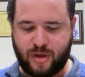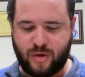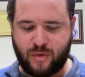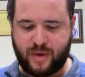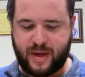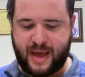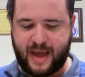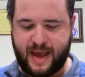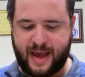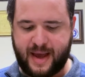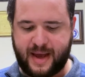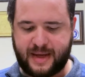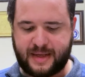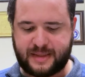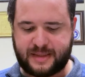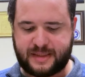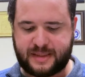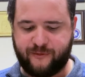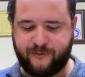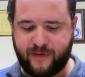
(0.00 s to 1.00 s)
You
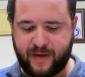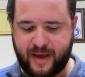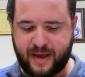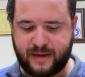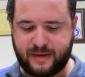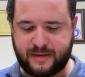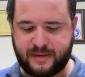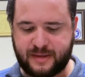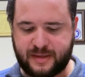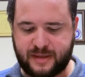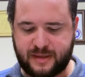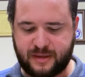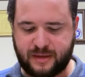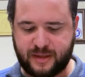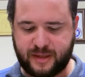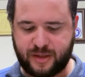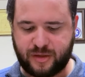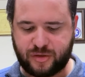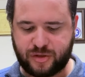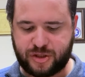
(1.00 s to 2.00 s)
can't offend
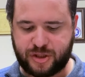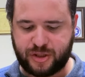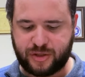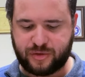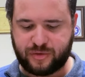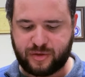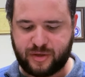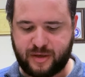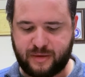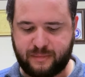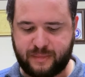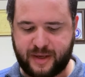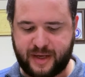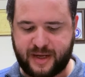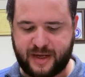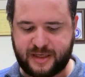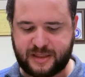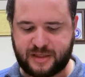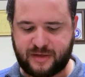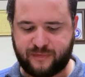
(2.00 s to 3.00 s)
little children,
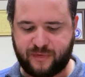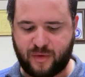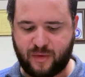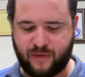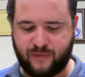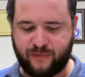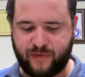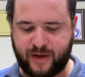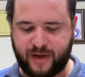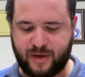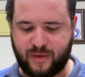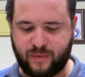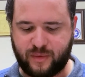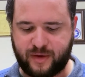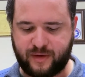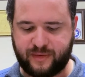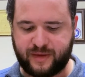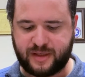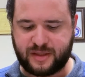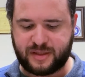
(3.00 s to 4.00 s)
because if you offend one
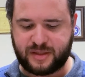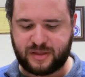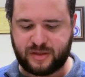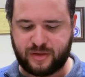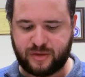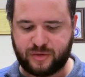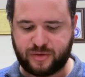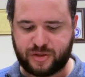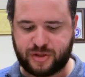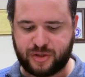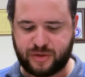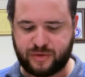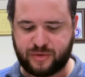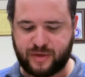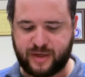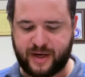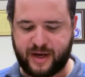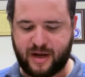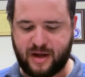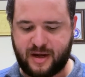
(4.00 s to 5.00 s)
of these little
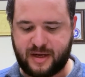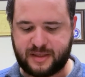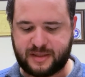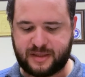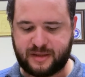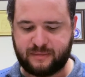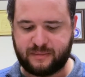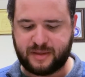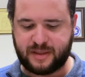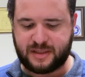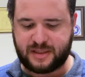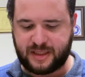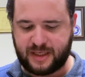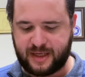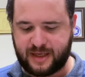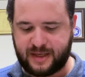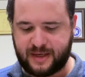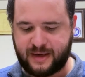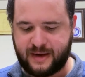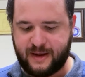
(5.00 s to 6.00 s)
children and cause them to
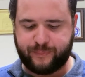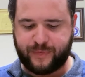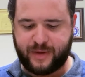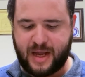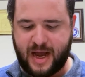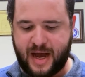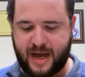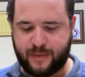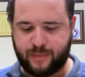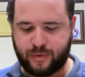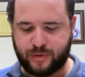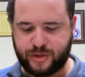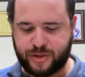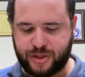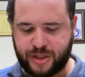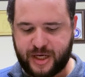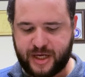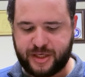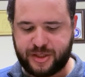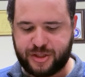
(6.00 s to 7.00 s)
sin, God will
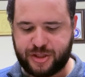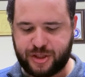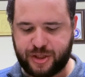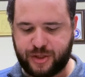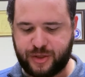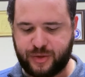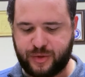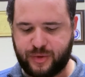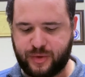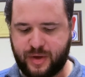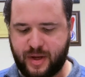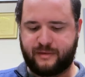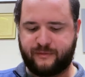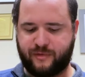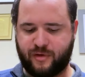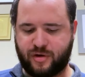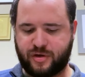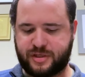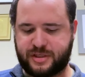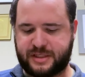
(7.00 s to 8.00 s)
judge you. In
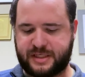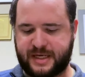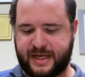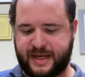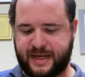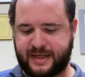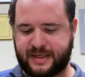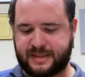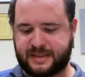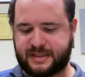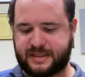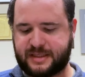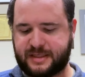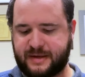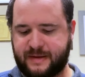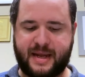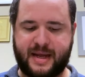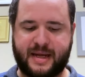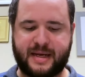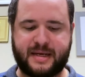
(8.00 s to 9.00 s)
verse 6,
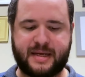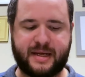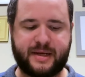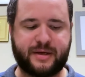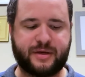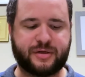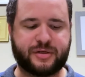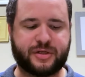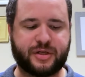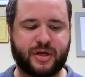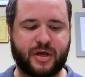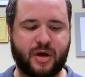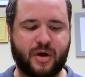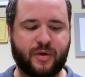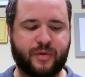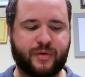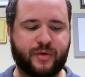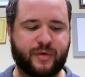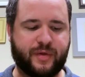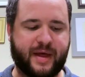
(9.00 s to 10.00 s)
he continues to
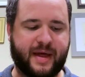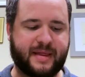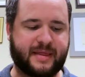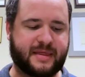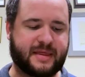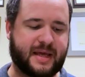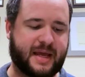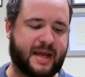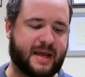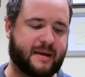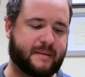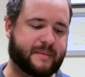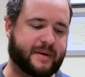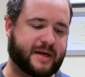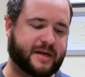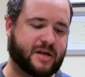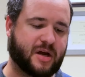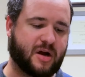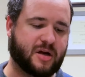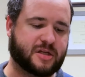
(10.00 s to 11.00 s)
go through that theme, and
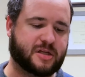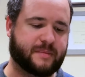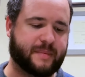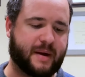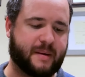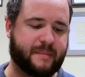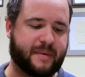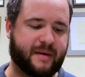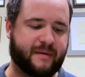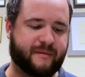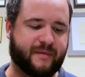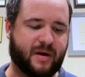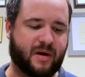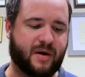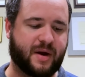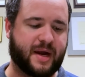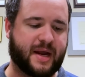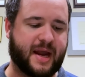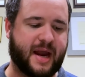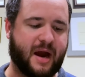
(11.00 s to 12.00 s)
he talks about being
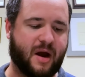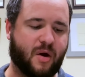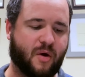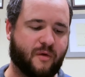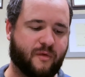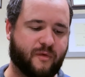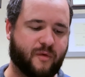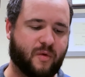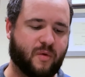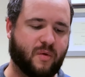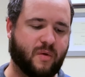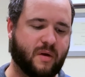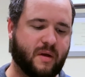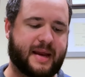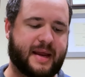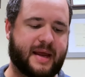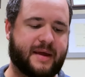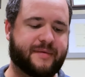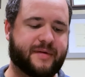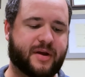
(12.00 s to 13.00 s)
very careful.
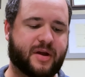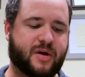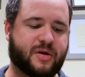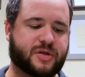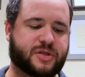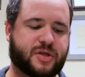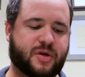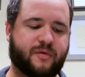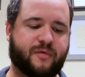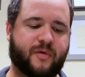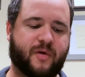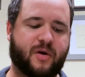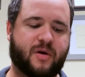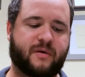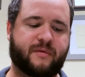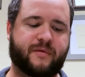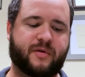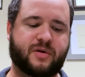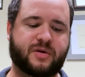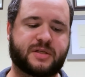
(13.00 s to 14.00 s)
He even goes so far
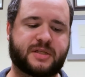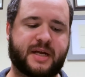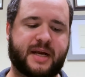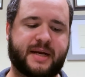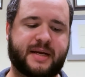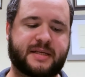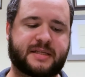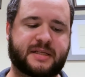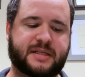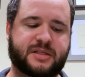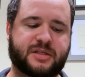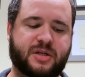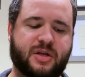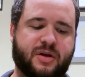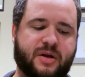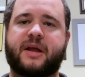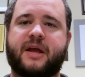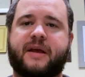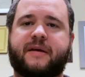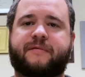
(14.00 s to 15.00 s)
in verse 8, he says,
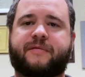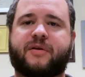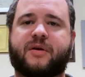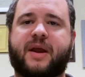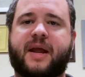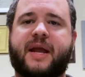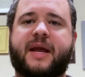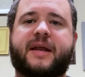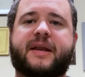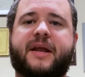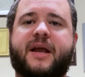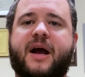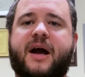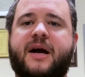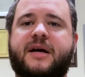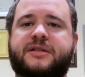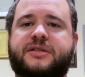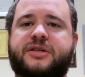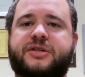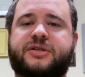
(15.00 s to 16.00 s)
look, if your hand
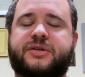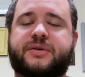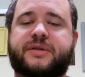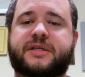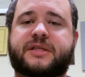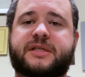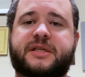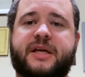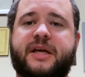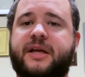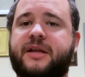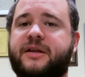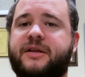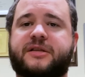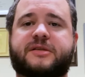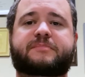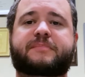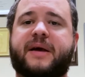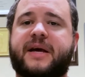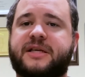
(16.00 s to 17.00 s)
causes you to sin,
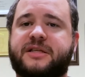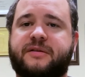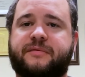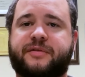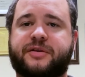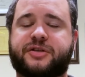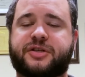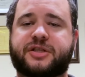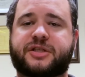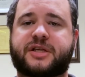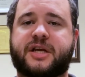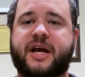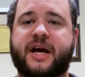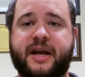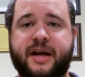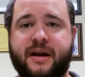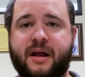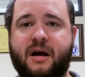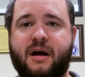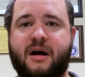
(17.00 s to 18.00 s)
it's best if you just
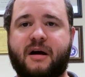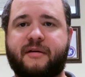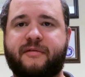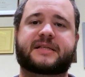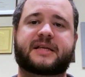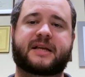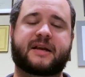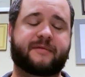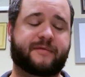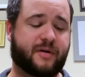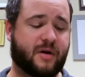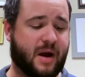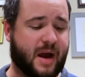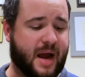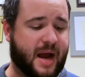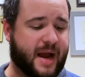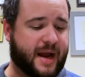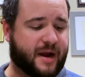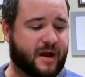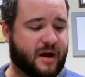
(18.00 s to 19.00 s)
cut it off. And if your
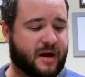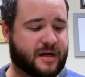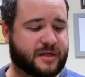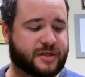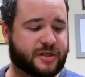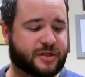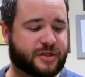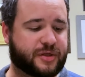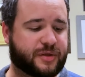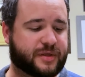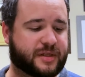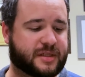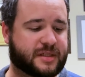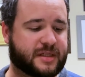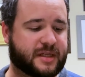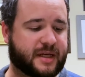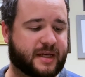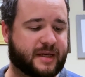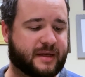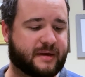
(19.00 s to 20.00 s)
eye causes you to
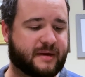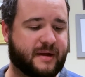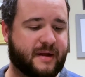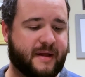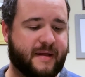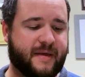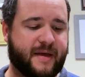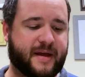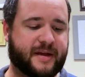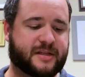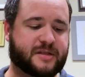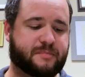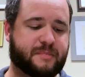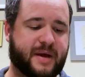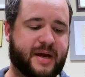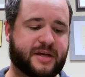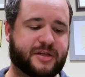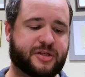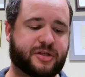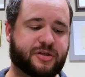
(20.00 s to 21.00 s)
sin, it's
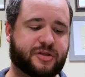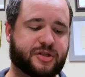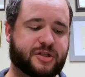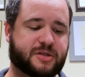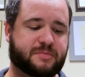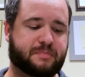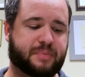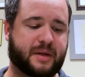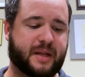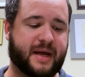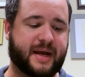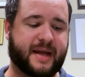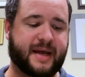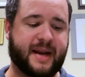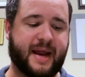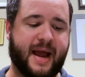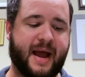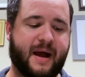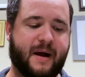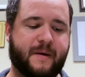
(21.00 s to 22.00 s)
best you just pluck it
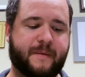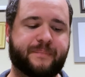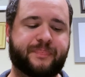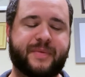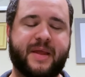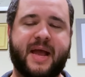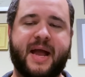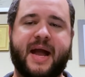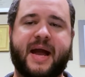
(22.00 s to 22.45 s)
out.